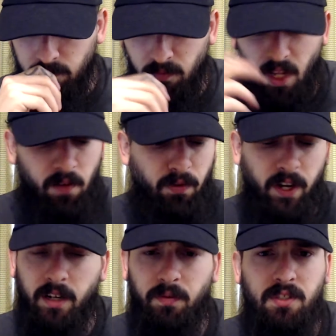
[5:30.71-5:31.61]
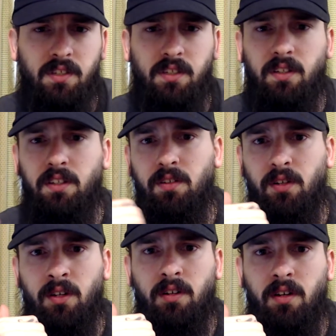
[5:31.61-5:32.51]
I forget if it's until end of
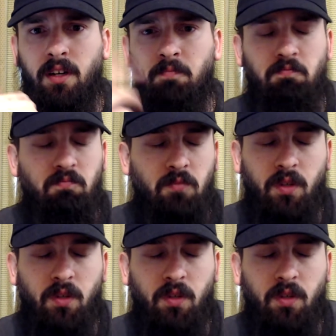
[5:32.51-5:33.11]
turn or not.